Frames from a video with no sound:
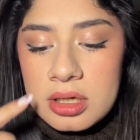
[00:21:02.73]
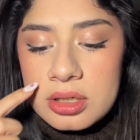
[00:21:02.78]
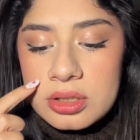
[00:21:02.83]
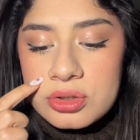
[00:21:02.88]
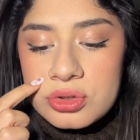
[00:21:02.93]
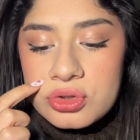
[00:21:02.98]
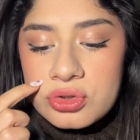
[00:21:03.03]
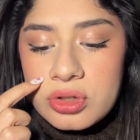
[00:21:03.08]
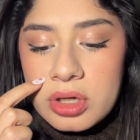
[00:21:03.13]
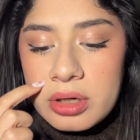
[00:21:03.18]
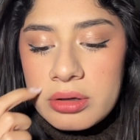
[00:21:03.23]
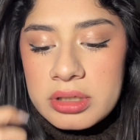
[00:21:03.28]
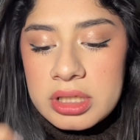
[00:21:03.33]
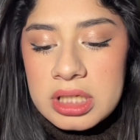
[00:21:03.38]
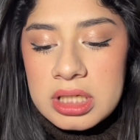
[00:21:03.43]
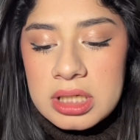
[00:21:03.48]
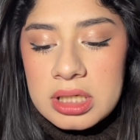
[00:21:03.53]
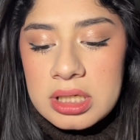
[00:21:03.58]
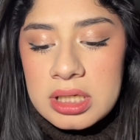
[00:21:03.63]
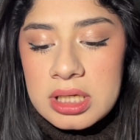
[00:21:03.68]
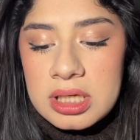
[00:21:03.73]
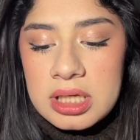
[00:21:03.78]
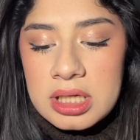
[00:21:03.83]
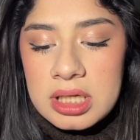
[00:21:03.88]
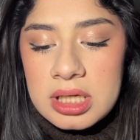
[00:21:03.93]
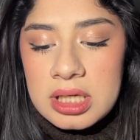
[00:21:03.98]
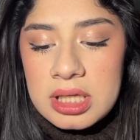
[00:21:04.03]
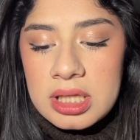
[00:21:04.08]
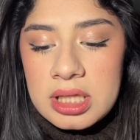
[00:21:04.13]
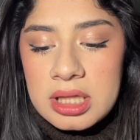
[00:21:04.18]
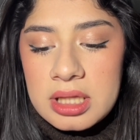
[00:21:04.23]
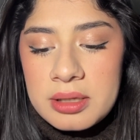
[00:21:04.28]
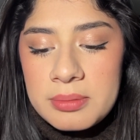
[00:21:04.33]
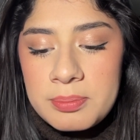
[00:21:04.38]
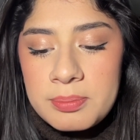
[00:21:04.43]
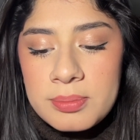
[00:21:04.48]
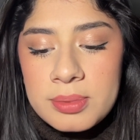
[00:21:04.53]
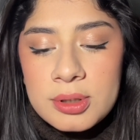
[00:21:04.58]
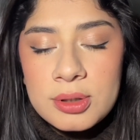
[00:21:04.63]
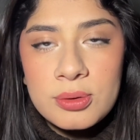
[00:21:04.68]
Drowning in the
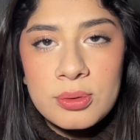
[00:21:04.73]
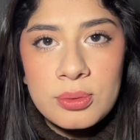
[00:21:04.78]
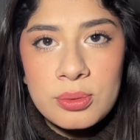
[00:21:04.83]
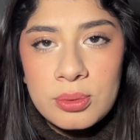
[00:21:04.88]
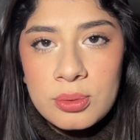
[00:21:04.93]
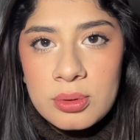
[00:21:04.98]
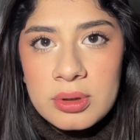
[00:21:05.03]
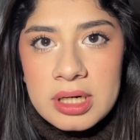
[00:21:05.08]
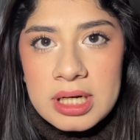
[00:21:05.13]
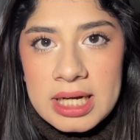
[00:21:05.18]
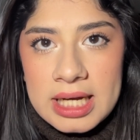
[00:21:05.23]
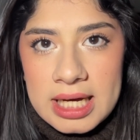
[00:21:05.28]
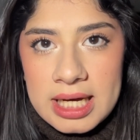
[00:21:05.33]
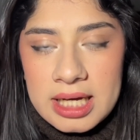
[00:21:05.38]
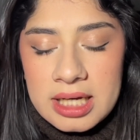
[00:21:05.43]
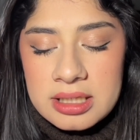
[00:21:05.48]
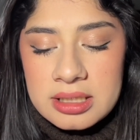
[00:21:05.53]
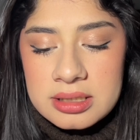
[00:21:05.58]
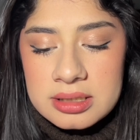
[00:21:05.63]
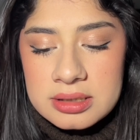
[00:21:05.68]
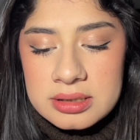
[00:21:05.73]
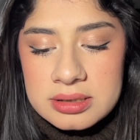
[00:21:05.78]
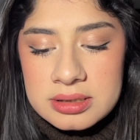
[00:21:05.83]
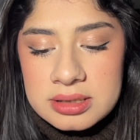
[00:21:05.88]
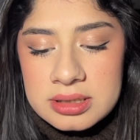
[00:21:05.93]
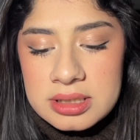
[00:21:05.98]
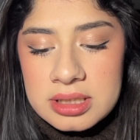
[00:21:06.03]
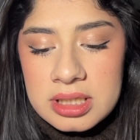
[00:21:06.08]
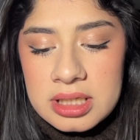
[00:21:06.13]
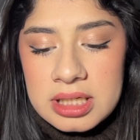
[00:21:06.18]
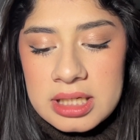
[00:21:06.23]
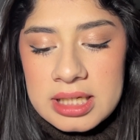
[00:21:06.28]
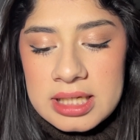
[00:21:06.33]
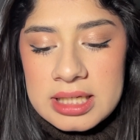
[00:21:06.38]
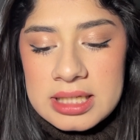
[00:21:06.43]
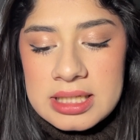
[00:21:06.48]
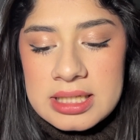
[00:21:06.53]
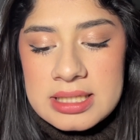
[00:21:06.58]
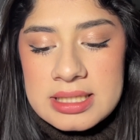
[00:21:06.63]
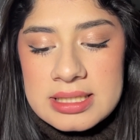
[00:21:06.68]
blue Nile,
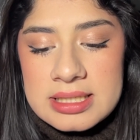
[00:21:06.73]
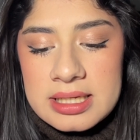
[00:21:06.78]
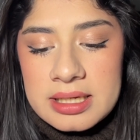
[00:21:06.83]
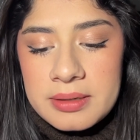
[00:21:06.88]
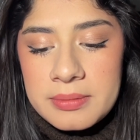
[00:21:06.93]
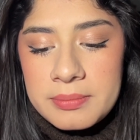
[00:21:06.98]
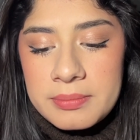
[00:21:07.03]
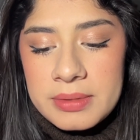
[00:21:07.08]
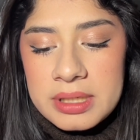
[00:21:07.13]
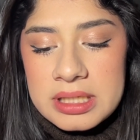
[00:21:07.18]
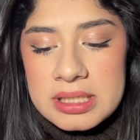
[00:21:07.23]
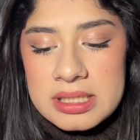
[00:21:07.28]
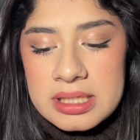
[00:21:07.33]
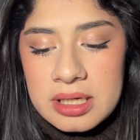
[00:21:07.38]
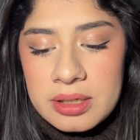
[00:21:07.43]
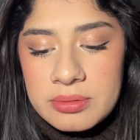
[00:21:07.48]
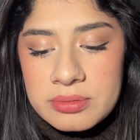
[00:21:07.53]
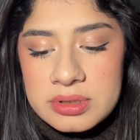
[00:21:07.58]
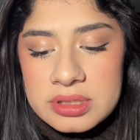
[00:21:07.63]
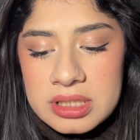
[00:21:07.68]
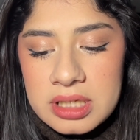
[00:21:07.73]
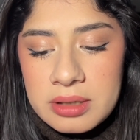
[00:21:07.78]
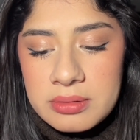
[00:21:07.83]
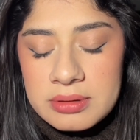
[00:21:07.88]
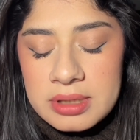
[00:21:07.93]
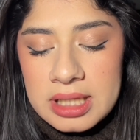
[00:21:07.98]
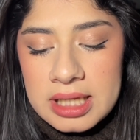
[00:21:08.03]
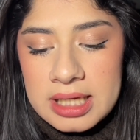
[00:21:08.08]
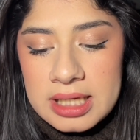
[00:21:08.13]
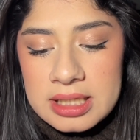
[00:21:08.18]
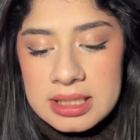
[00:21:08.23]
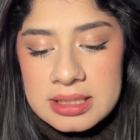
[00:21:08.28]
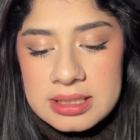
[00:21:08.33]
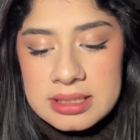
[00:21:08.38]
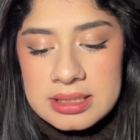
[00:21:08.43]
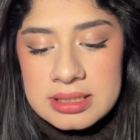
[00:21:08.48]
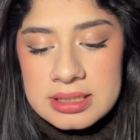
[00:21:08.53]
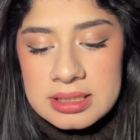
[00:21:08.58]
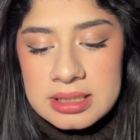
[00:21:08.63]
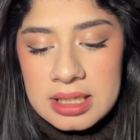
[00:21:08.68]
he sent me downtown
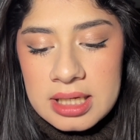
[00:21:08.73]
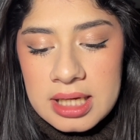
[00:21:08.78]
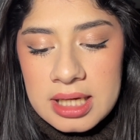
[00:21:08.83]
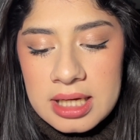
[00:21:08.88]
lights.